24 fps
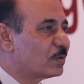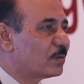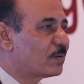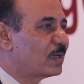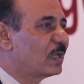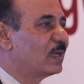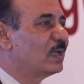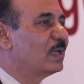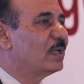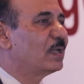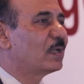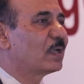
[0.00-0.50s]

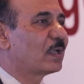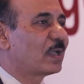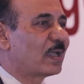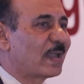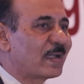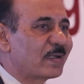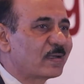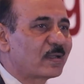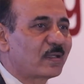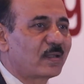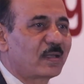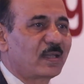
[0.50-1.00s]
really
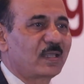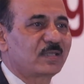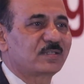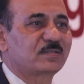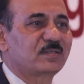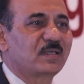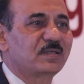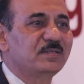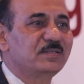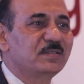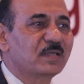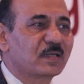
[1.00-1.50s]
encourage
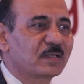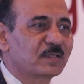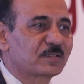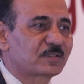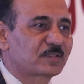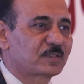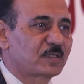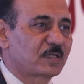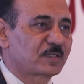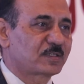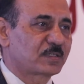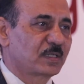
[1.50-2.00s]
the
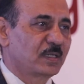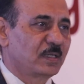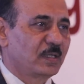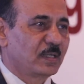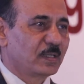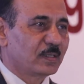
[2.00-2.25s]
youngsters.